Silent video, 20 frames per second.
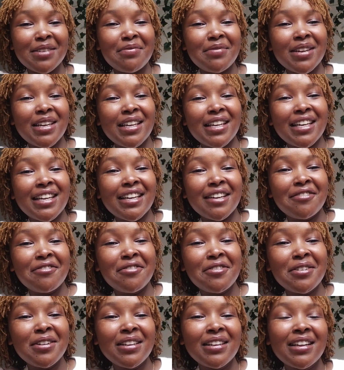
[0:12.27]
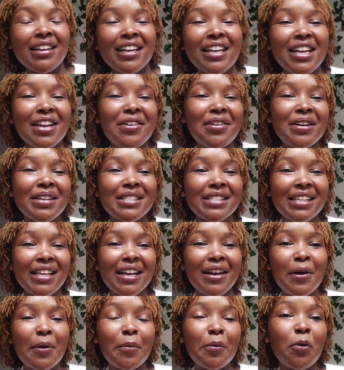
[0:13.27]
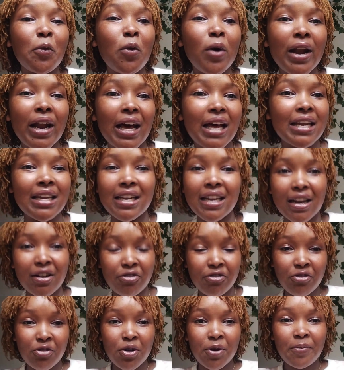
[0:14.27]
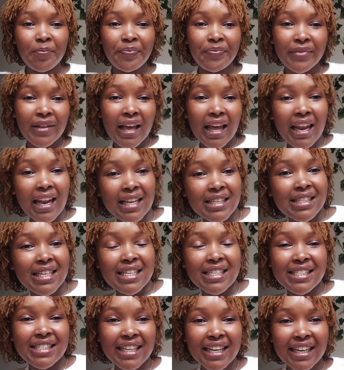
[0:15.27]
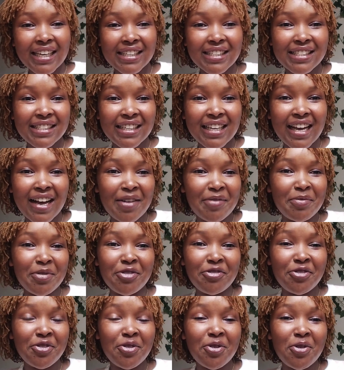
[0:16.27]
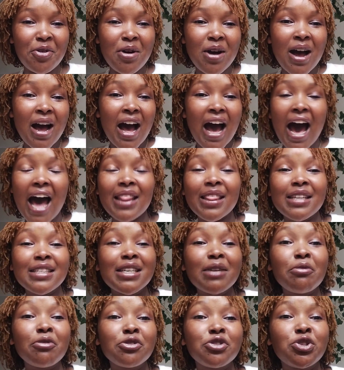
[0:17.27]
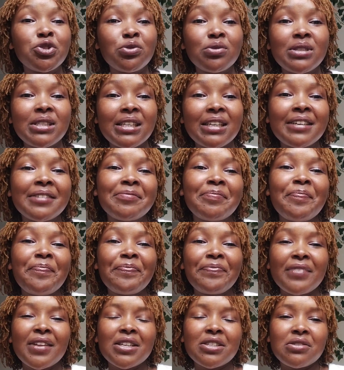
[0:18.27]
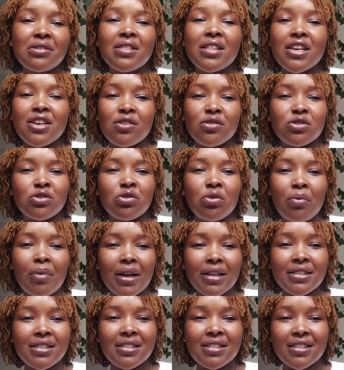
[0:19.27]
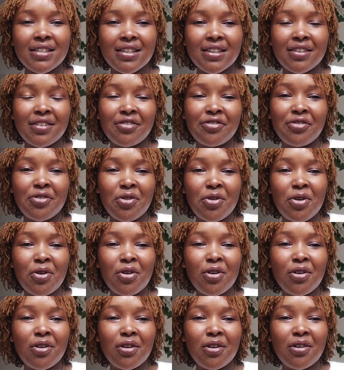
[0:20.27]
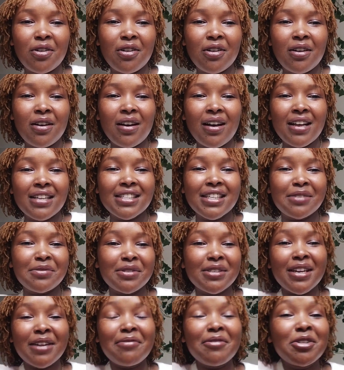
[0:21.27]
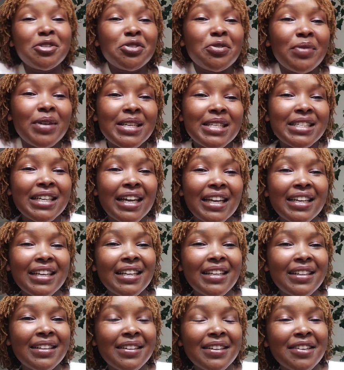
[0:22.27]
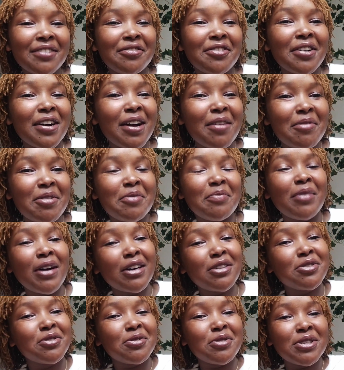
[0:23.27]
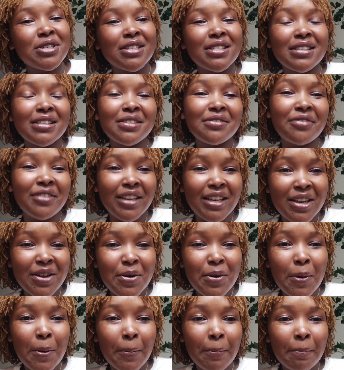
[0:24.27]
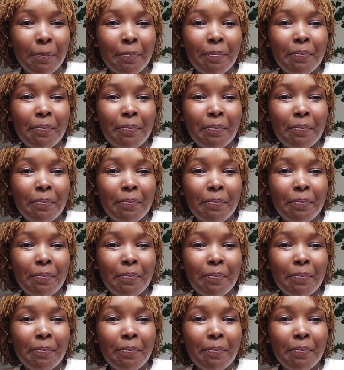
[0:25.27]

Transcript: I'm really grateful. Right now it's like 104 last I checked, before at the time of shooting. So thank you so much for subscribing to my channel and for coming back to watch this video.